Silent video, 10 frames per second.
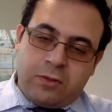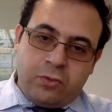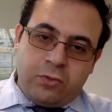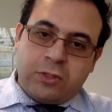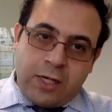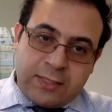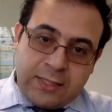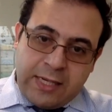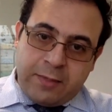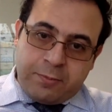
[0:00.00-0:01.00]
use
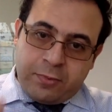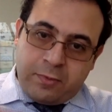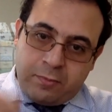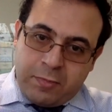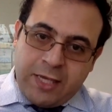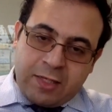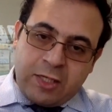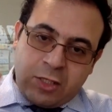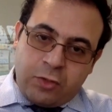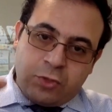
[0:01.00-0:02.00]
duct tape, make a
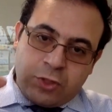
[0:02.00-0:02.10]
huge